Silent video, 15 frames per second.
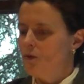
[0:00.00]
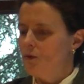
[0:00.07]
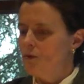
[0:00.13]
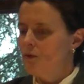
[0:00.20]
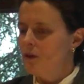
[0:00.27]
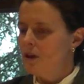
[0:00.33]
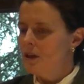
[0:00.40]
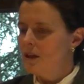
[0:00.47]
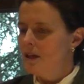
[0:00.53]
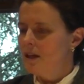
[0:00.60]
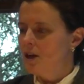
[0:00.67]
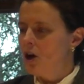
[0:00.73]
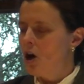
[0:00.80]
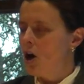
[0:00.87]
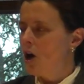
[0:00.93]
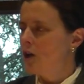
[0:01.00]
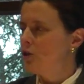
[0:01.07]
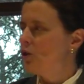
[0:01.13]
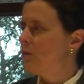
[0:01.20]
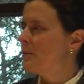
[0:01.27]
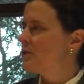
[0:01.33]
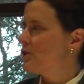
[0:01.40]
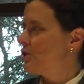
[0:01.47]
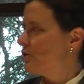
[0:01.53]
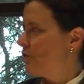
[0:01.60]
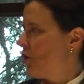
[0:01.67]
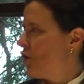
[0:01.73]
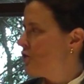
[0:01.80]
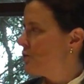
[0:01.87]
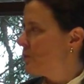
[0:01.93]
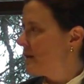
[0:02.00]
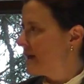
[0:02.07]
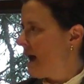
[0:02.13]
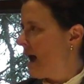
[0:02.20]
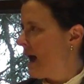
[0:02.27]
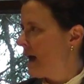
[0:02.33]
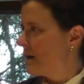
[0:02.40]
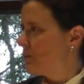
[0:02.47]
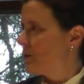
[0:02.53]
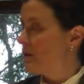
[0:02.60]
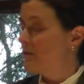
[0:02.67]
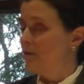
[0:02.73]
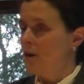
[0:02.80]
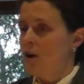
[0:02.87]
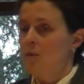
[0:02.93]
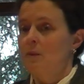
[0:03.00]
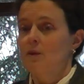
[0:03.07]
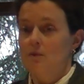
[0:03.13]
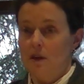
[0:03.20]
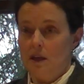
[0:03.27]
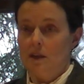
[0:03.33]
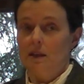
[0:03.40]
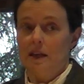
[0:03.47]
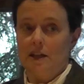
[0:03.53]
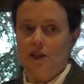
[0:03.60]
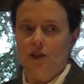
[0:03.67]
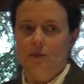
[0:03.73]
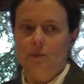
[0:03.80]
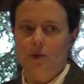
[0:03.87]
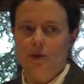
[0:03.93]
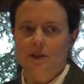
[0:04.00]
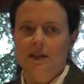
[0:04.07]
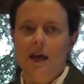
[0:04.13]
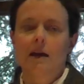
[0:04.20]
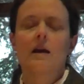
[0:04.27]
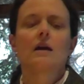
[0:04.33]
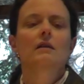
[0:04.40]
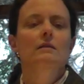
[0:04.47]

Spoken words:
really gone almost as far as we can with environment regulation per se.